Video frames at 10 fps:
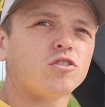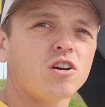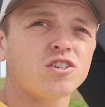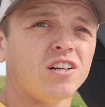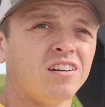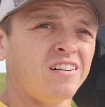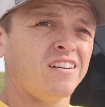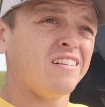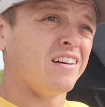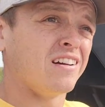construction.
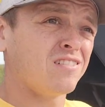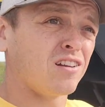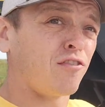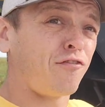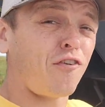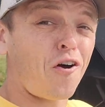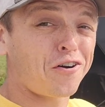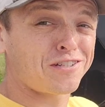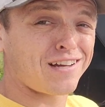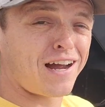It's on the
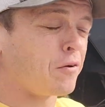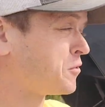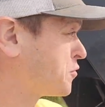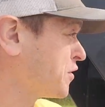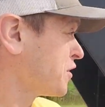far side,